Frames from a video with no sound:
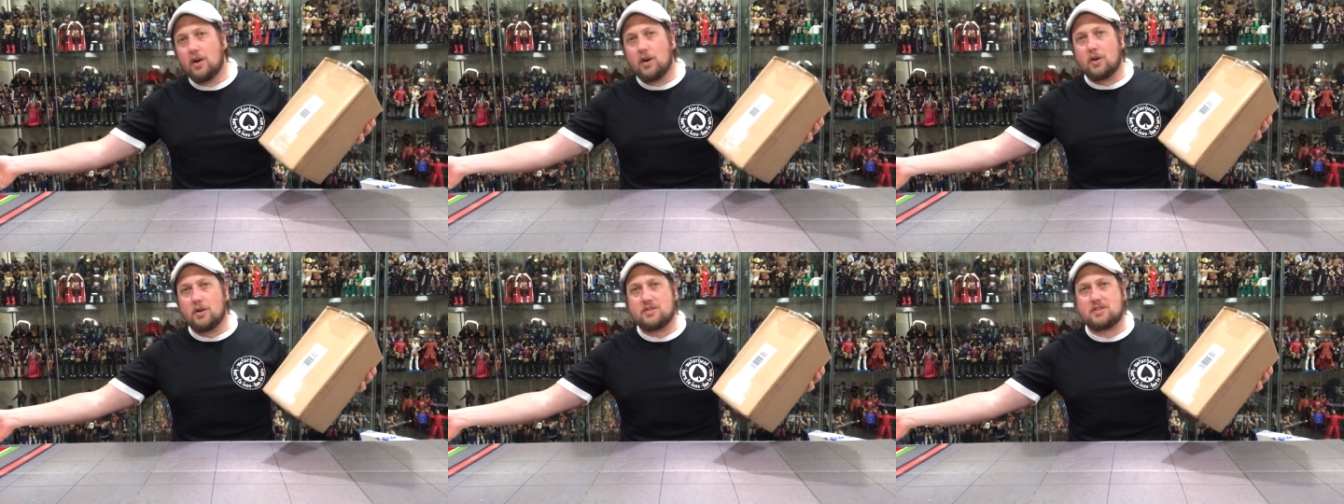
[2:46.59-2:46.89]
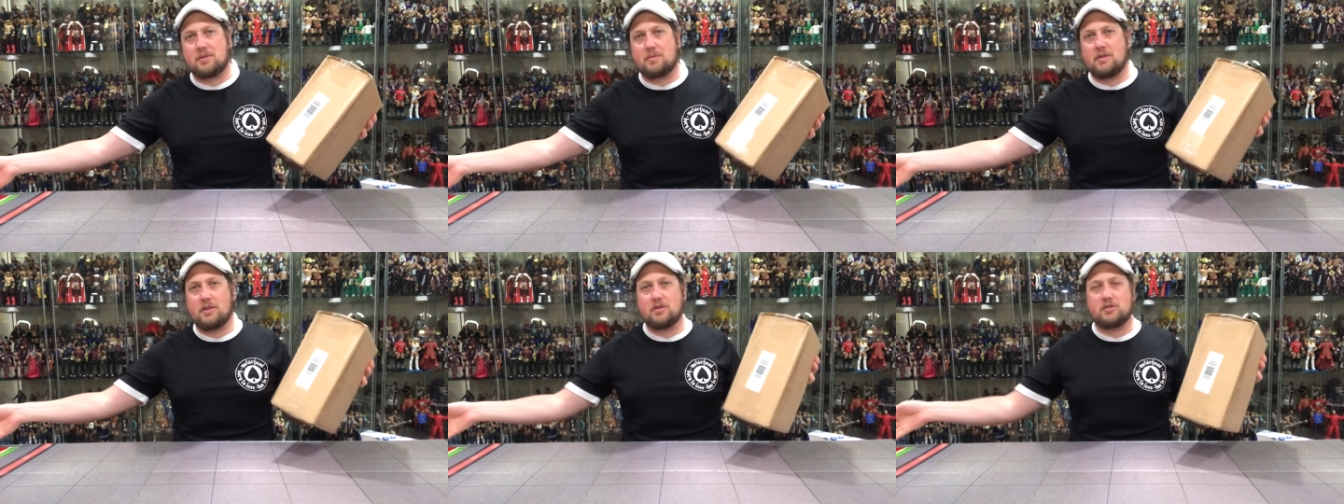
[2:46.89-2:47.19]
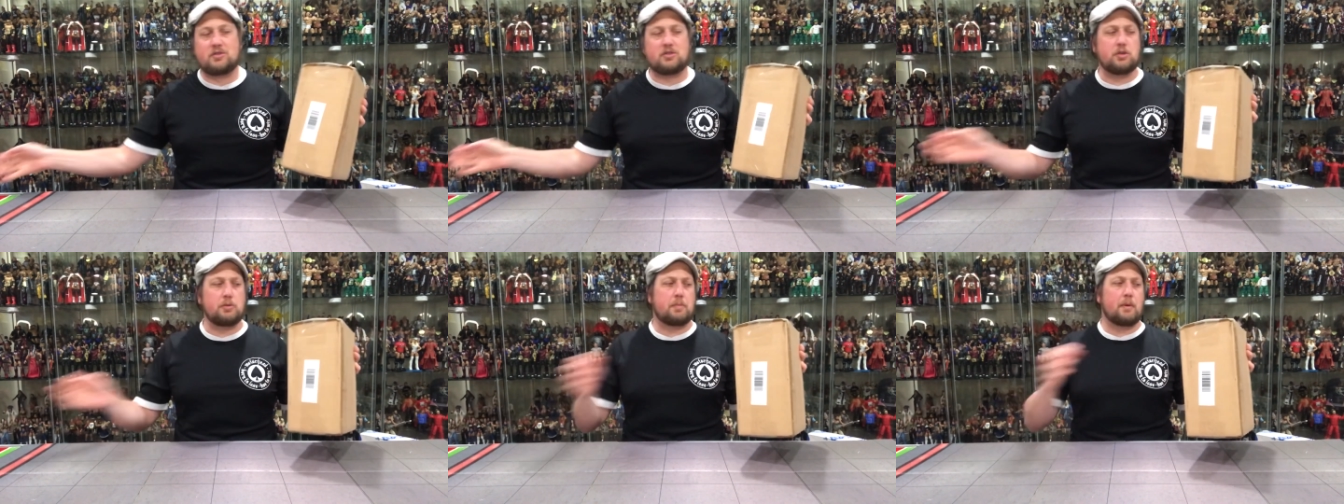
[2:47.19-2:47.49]
or some of
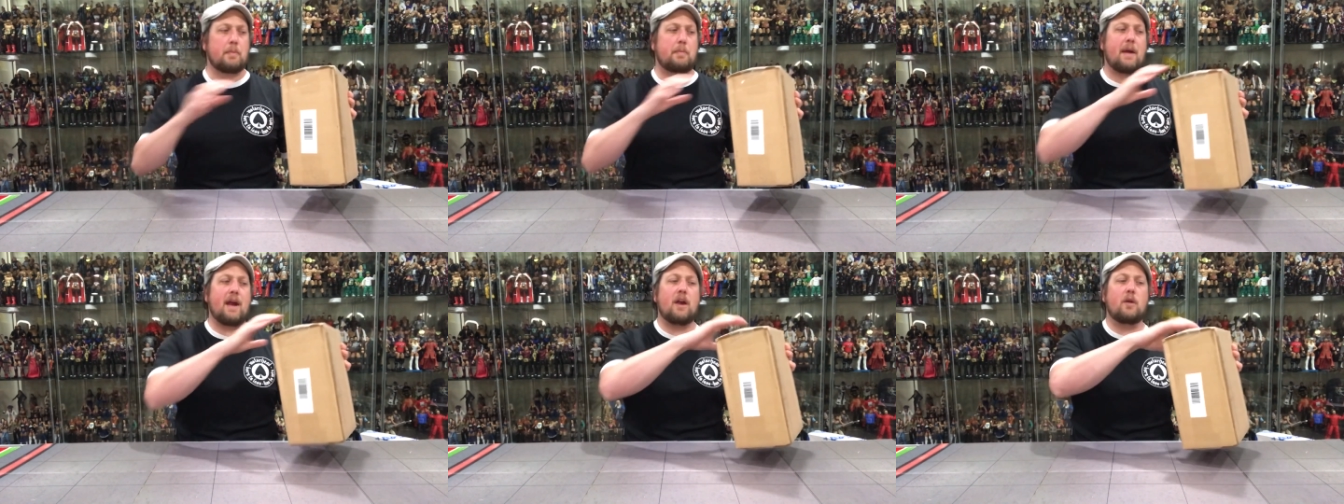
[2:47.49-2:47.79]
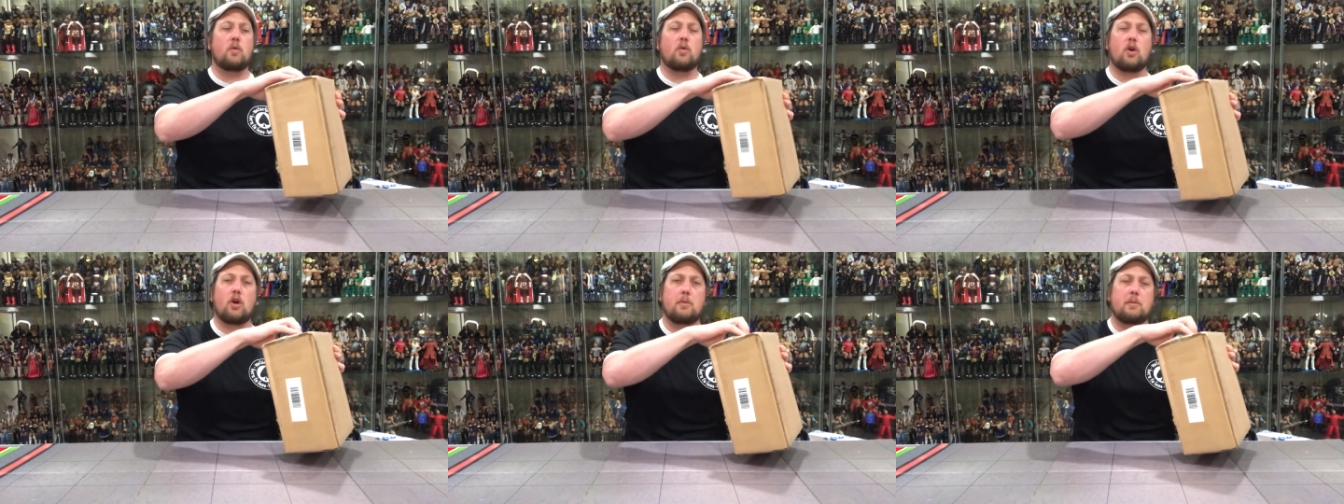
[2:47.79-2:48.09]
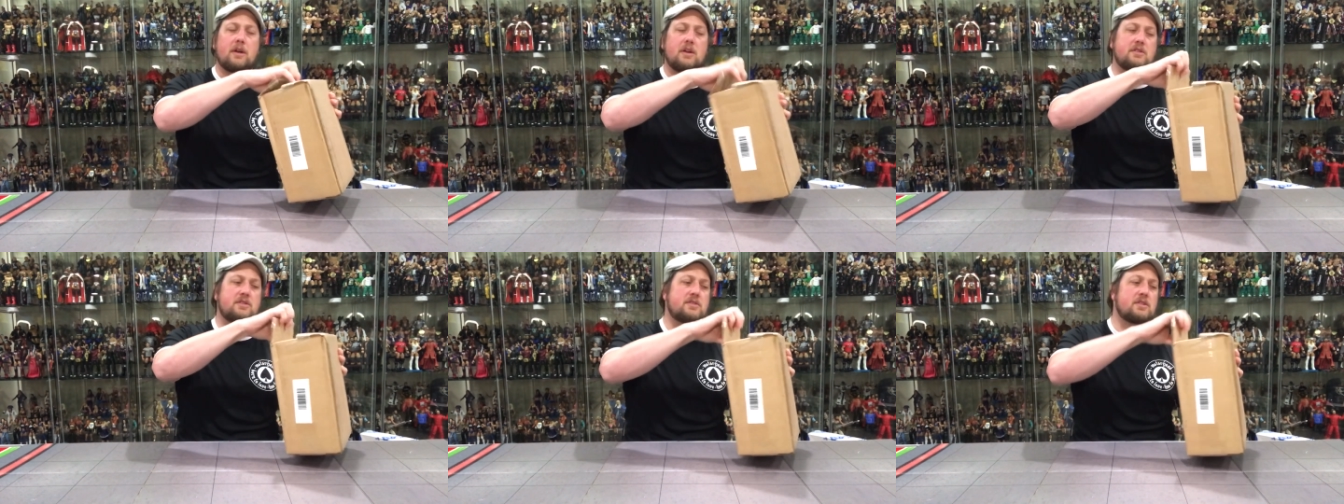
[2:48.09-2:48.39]
those super peg
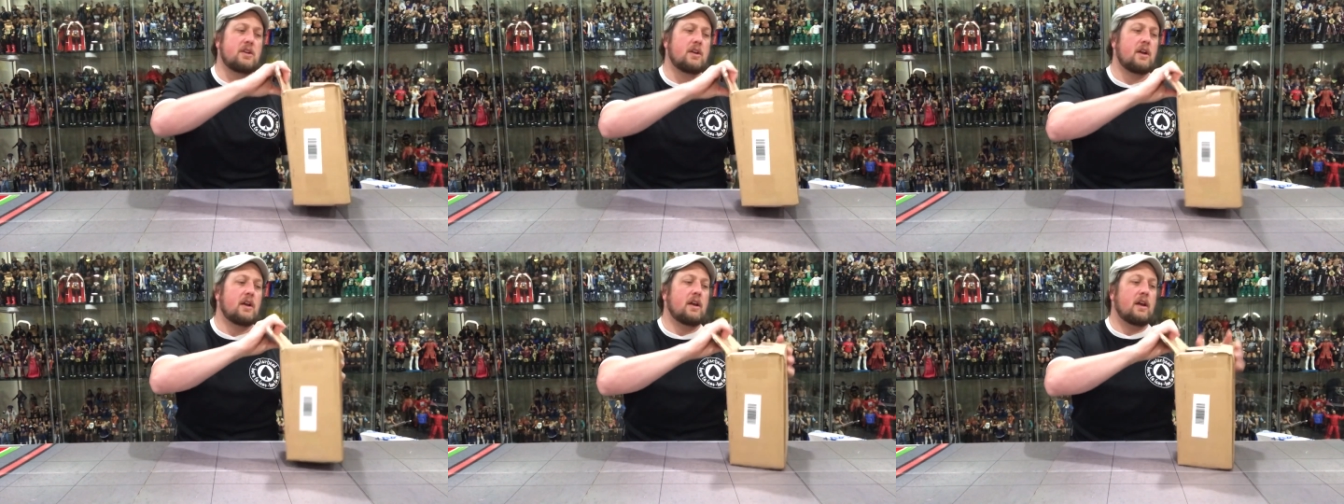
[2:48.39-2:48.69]
warmers.